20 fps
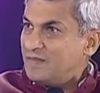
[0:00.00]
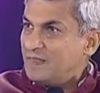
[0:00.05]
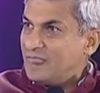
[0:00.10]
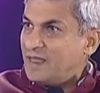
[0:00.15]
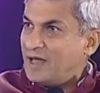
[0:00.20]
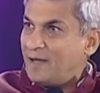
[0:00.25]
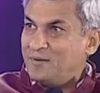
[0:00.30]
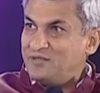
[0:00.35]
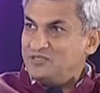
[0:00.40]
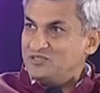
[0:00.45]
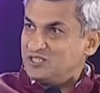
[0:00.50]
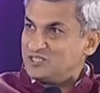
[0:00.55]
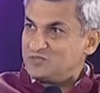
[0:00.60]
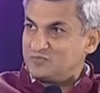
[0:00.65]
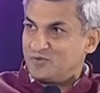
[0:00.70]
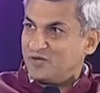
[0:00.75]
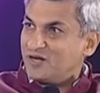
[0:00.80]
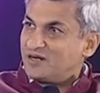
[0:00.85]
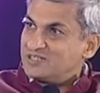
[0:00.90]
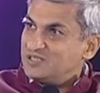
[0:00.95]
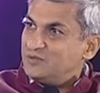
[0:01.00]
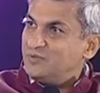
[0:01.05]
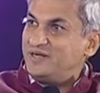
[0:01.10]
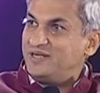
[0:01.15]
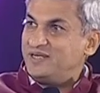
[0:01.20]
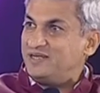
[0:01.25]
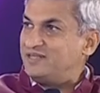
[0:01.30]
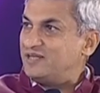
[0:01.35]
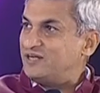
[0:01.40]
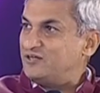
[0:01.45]
I mean, just
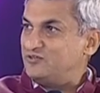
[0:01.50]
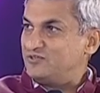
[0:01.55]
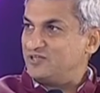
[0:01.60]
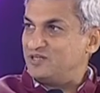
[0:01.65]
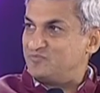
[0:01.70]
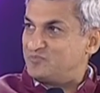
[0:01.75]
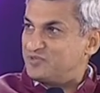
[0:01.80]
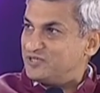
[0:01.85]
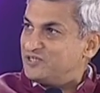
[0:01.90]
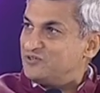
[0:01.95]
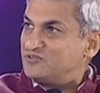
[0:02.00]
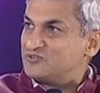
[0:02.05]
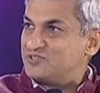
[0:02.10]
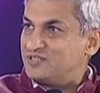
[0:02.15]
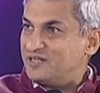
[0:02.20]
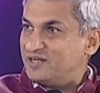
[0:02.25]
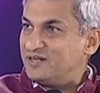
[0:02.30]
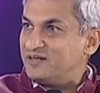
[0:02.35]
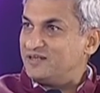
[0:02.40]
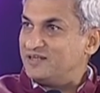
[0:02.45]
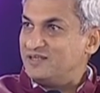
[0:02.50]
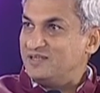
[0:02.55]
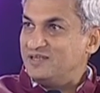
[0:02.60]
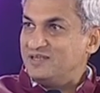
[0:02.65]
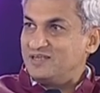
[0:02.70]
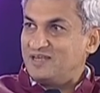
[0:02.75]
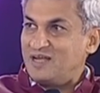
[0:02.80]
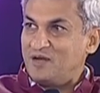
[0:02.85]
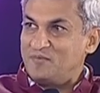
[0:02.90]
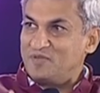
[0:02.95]
productivity that you can produce there.
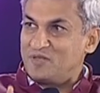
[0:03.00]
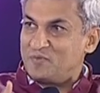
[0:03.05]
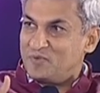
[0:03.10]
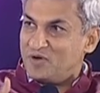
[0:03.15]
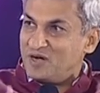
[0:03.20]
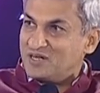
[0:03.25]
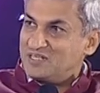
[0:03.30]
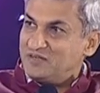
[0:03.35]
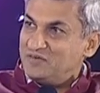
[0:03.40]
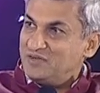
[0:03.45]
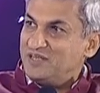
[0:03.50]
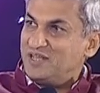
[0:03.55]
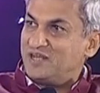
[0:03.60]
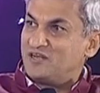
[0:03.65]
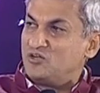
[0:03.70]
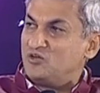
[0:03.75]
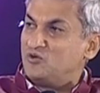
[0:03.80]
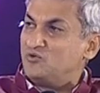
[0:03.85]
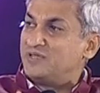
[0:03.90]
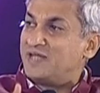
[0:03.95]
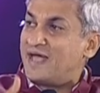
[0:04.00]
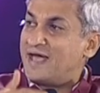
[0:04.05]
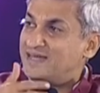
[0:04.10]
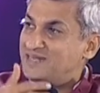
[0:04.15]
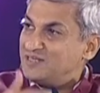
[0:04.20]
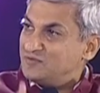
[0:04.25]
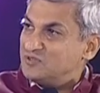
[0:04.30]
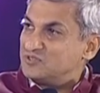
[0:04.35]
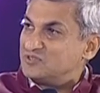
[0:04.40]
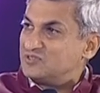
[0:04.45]
I mean, the productivity that you do in the
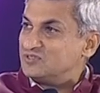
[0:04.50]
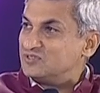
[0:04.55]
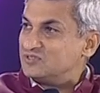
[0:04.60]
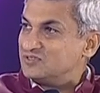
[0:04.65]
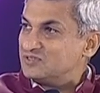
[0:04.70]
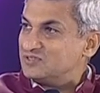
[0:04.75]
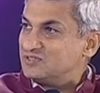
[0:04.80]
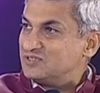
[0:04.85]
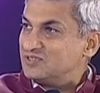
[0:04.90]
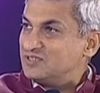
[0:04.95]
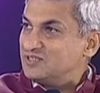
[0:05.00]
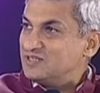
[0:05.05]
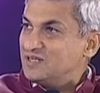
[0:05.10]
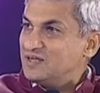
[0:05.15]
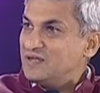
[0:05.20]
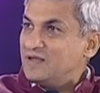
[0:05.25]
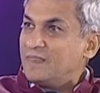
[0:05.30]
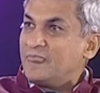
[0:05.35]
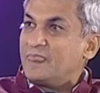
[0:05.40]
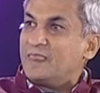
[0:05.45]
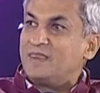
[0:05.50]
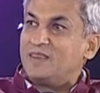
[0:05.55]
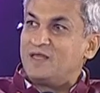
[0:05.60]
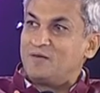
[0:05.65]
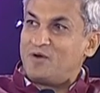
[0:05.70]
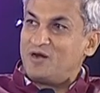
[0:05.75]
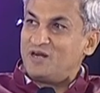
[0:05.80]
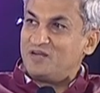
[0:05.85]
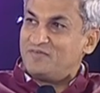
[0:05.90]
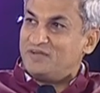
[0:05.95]
agribusiness. The
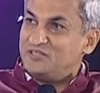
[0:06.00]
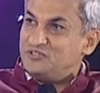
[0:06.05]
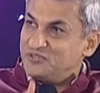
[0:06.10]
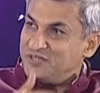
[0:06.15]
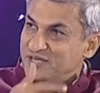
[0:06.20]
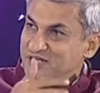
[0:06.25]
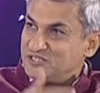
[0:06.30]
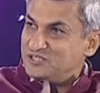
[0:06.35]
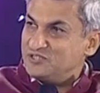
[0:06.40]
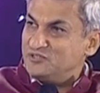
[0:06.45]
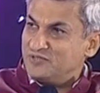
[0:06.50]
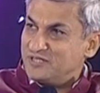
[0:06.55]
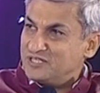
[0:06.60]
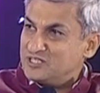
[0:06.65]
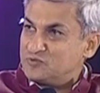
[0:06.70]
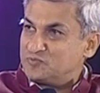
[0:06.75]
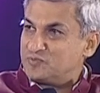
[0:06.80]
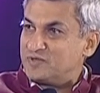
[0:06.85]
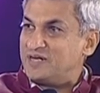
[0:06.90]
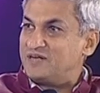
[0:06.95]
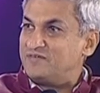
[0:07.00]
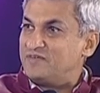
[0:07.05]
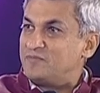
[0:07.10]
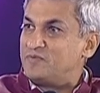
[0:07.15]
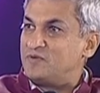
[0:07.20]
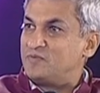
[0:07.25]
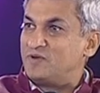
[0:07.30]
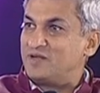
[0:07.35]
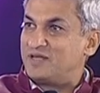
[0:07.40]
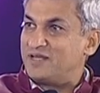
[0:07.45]
amount of education you can spread where
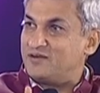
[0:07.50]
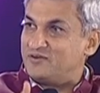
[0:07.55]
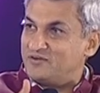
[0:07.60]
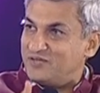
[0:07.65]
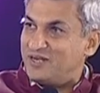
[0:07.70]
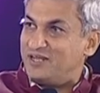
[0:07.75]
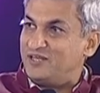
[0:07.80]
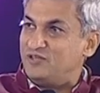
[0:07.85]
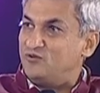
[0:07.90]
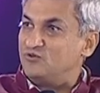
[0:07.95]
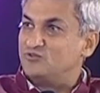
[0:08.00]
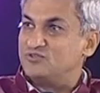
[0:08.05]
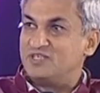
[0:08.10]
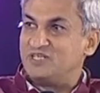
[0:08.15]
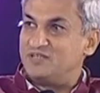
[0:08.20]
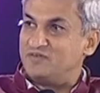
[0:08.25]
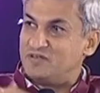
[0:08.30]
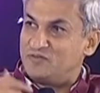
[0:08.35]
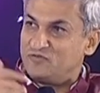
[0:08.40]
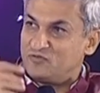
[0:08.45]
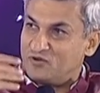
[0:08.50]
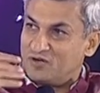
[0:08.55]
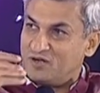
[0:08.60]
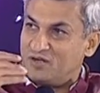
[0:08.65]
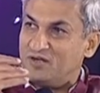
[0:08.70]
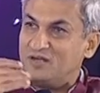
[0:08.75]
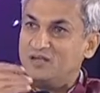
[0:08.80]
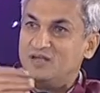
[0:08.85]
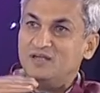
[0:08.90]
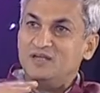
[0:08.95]
people can really use it even for
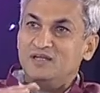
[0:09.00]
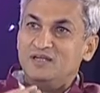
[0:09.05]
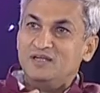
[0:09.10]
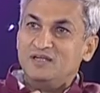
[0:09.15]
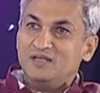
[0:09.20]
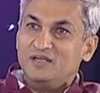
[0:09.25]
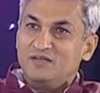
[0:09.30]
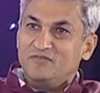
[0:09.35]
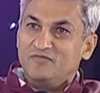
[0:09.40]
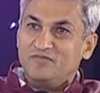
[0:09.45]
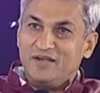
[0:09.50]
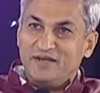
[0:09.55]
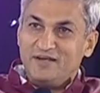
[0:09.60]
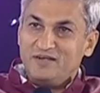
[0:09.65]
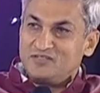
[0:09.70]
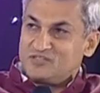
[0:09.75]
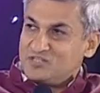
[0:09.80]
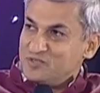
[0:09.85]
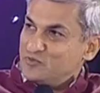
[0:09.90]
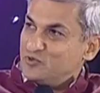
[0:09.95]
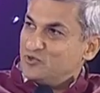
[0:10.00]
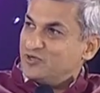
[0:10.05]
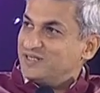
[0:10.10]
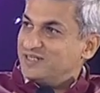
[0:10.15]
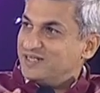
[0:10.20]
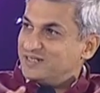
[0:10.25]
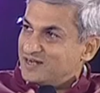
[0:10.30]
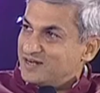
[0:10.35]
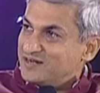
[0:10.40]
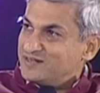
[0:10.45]
a very distributed
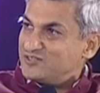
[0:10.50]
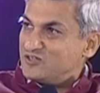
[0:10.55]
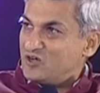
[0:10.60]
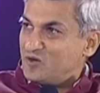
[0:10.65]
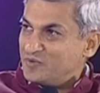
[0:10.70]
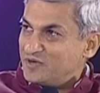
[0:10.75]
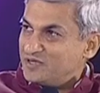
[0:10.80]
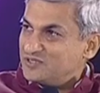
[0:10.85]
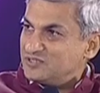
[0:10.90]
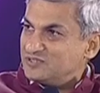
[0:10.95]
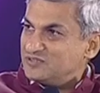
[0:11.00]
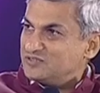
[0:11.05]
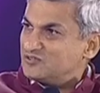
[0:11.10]
data entry operation.